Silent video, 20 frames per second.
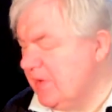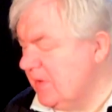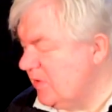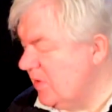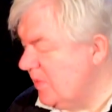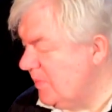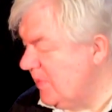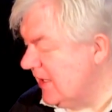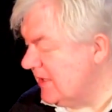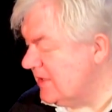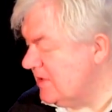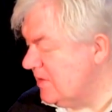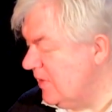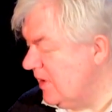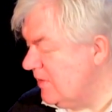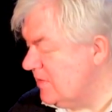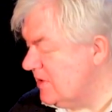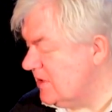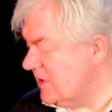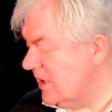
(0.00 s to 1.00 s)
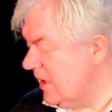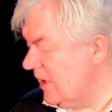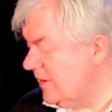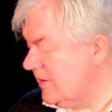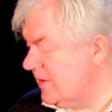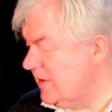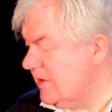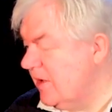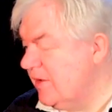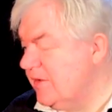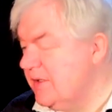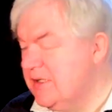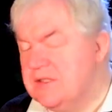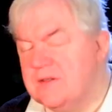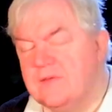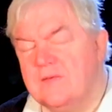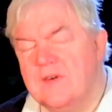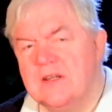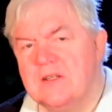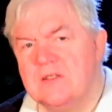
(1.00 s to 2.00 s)
Go back to where we started on
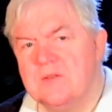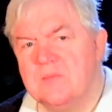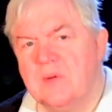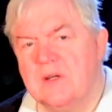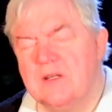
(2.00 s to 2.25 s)
this fixed